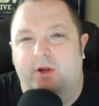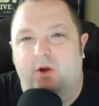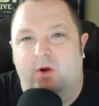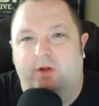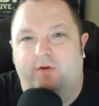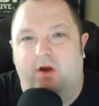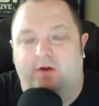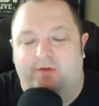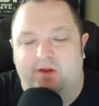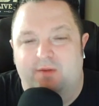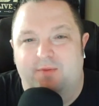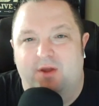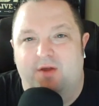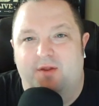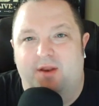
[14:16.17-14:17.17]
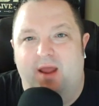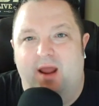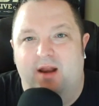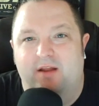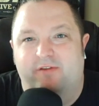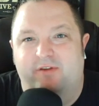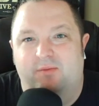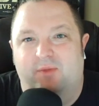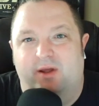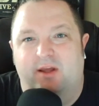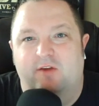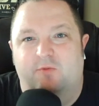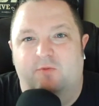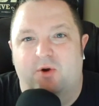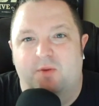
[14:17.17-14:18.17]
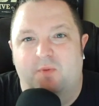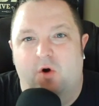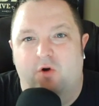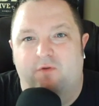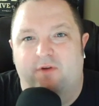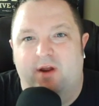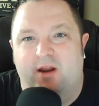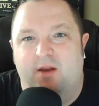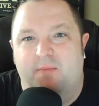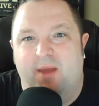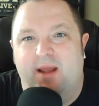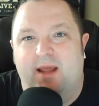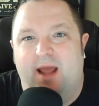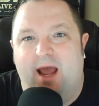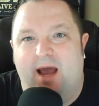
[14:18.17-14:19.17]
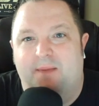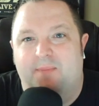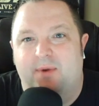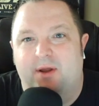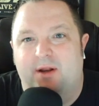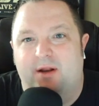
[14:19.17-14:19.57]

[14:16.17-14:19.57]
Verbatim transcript: You know, I talked to him the other day, and he seemed like he's pretty motivated to make it happen.